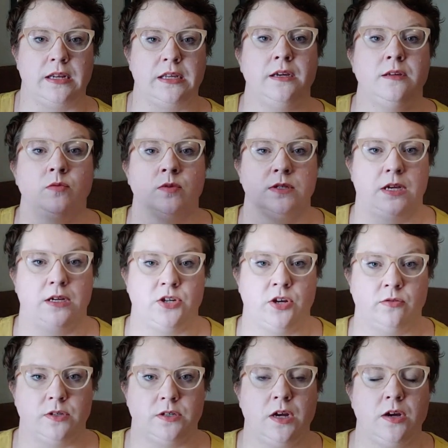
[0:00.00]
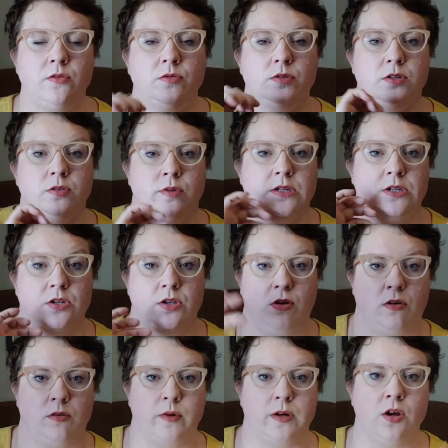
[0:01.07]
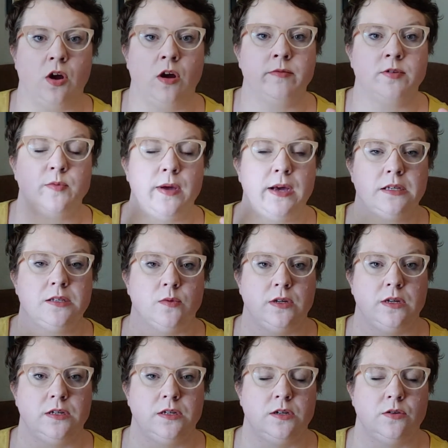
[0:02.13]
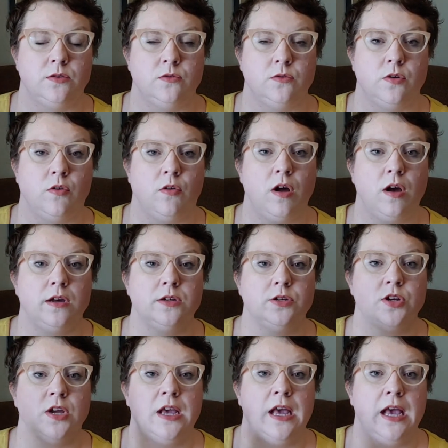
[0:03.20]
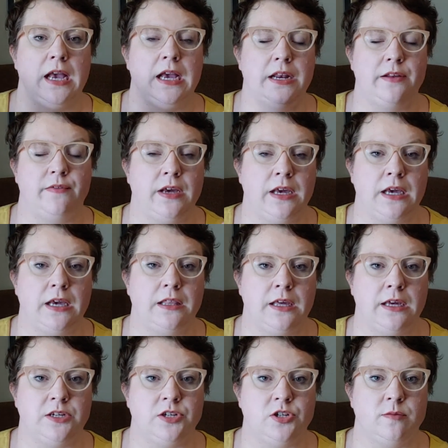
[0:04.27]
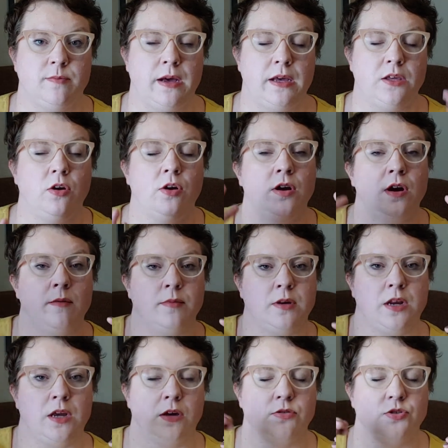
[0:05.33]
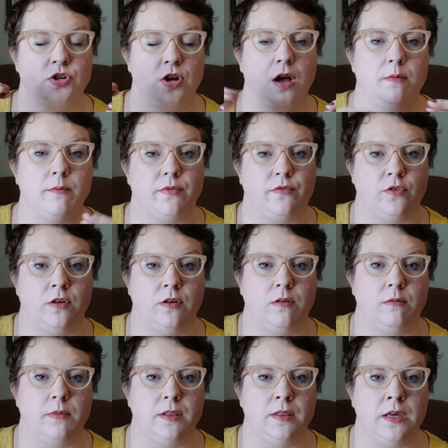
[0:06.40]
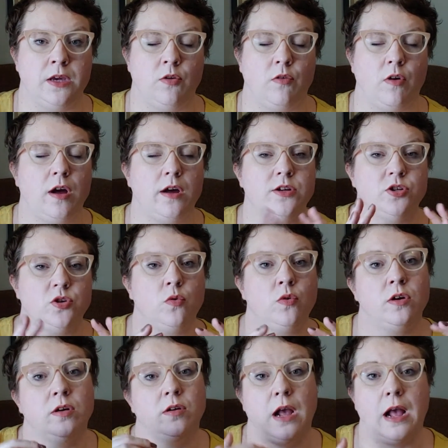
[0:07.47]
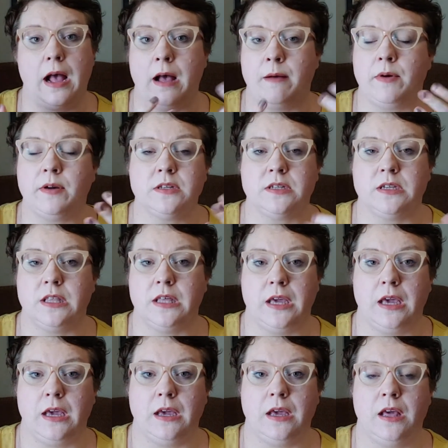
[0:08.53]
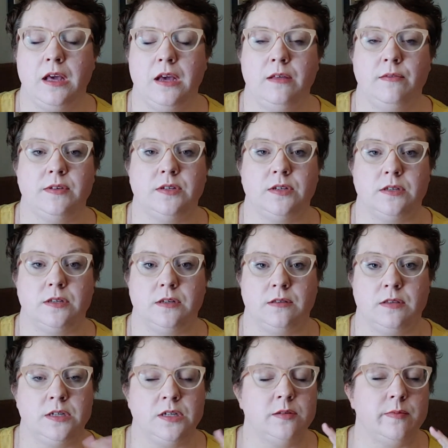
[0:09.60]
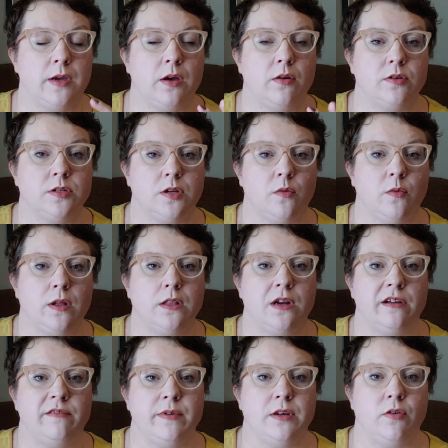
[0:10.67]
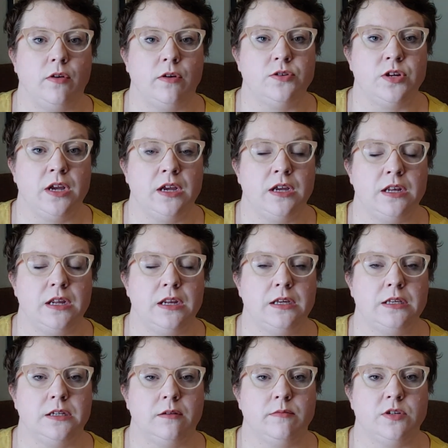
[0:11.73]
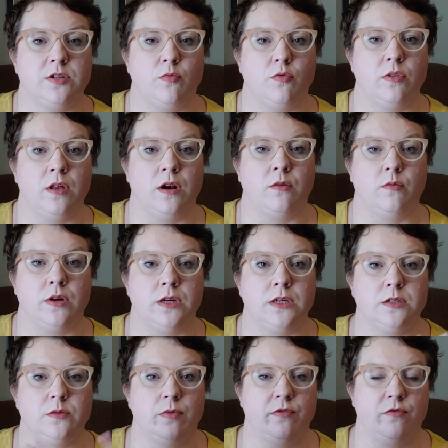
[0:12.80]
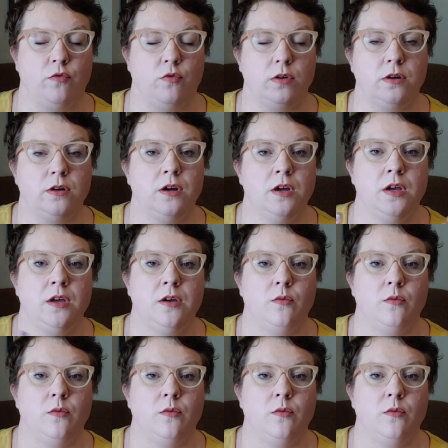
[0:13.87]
I did was I chose a tote. The rest of the yarn went in the garbage bags, went into the garage. And if I get the itch to buy yarn, I'm gonna go shop from the garage. Or I'm honestly thinking this has been going so well, and I've been crocheting and knitting so much more than I was before